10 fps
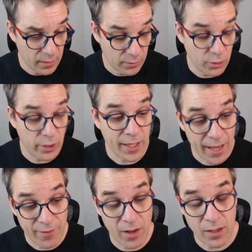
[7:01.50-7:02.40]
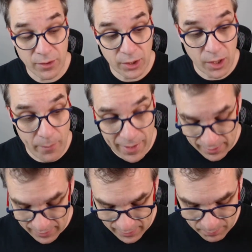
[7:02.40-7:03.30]
You can have all the
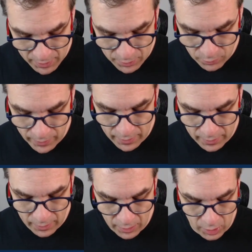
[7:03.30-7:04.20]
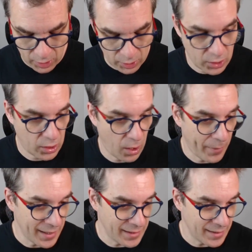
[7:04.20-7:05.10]
commands by doing
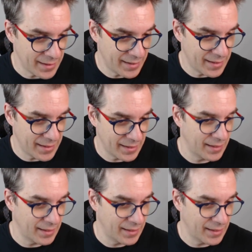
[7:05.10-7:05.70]
commands.